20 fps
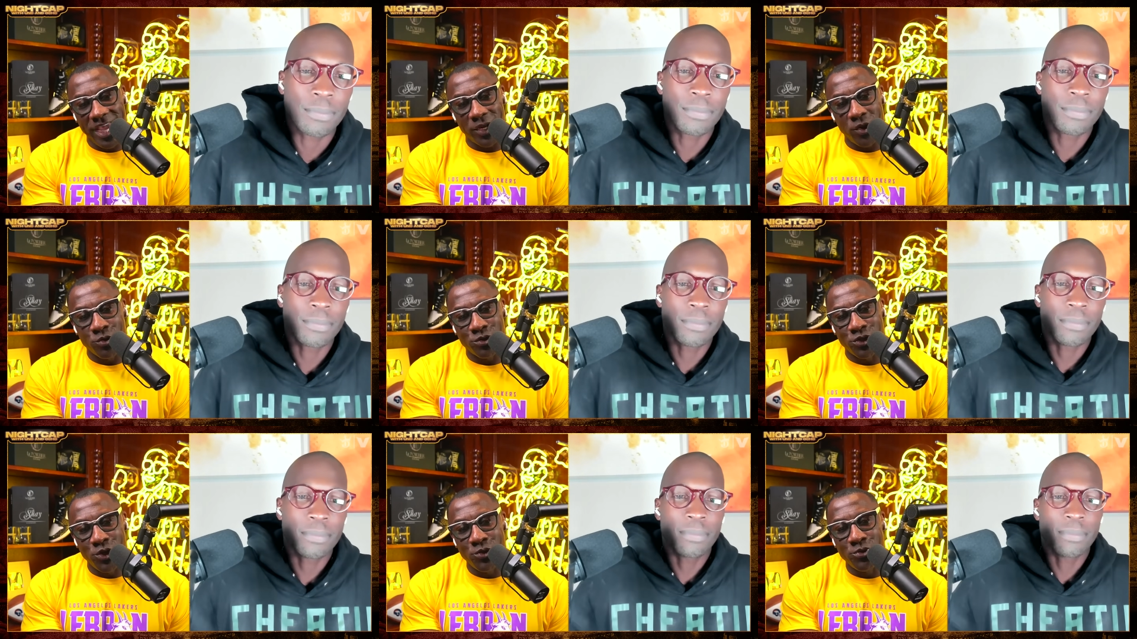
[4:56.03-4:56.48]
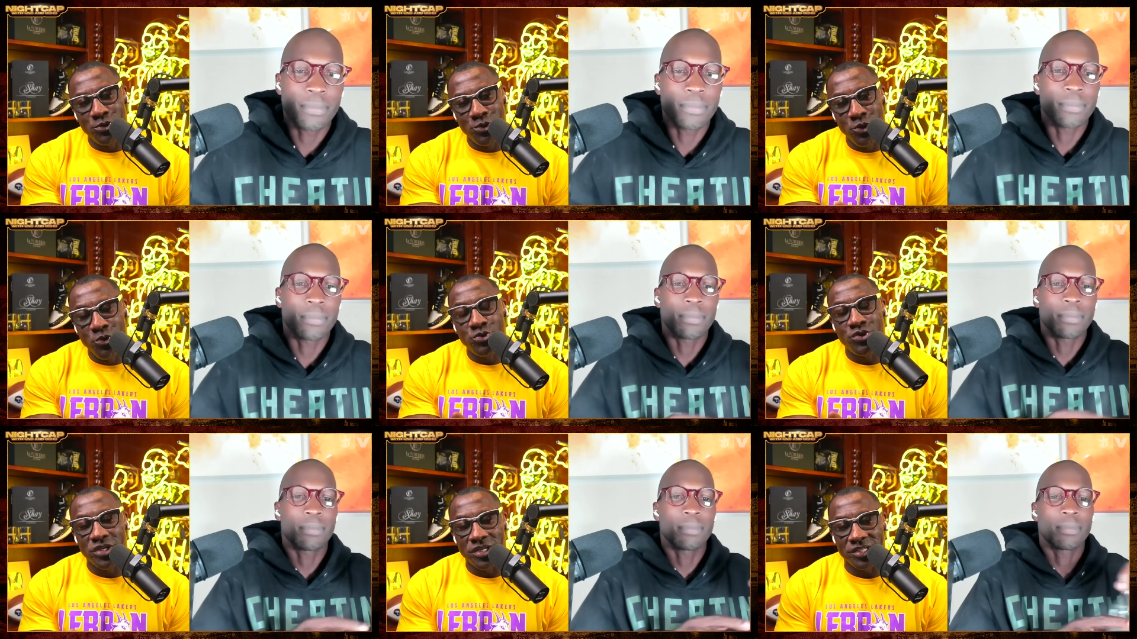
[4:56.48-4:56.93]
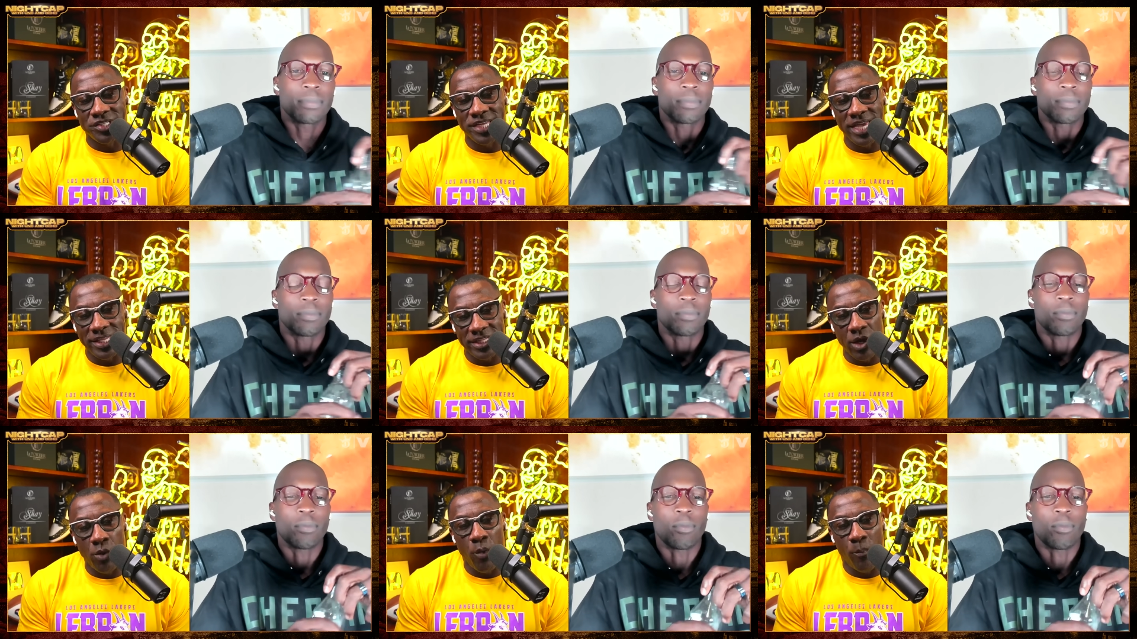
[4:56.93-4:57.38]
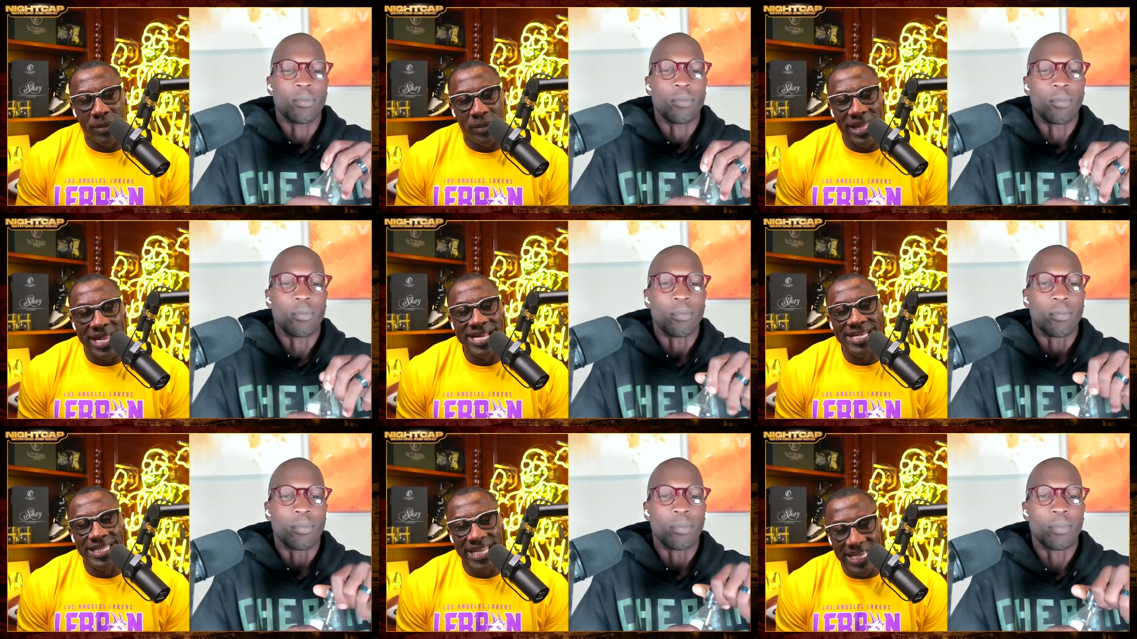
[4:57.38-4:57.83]
Speaker 1: Ocho. You just said they were
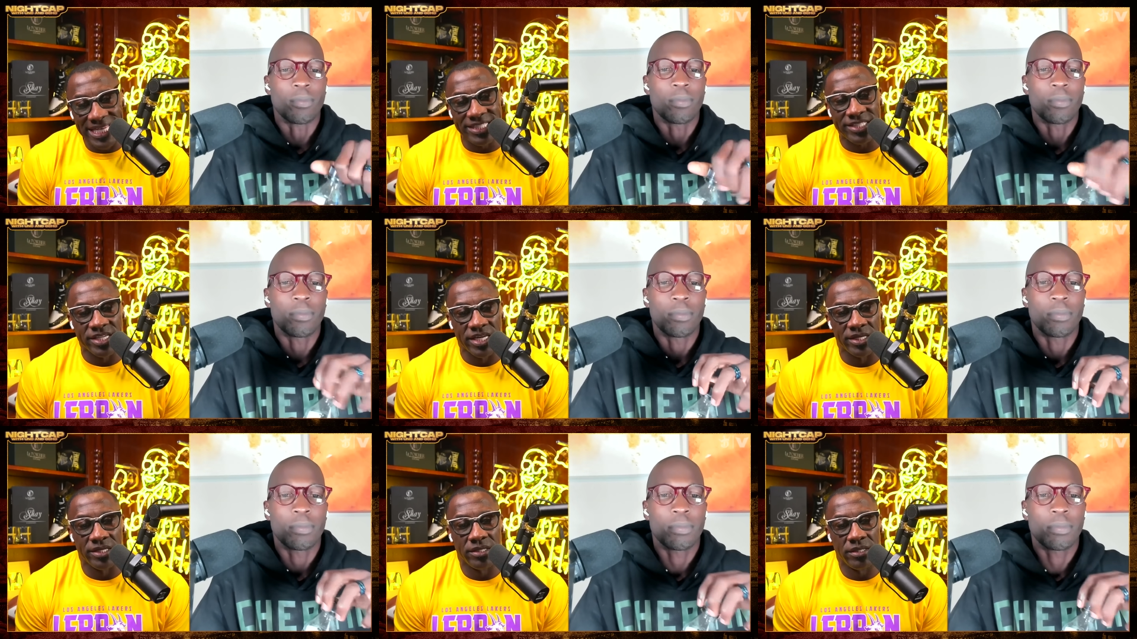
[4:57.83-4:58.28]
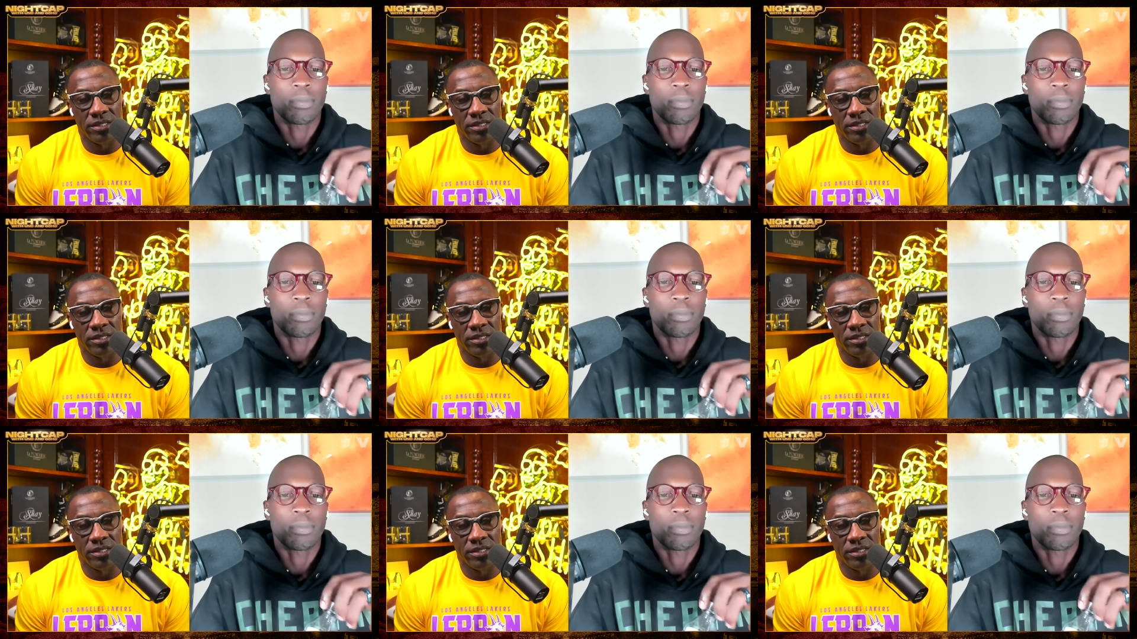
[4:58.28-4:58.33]
playing decent.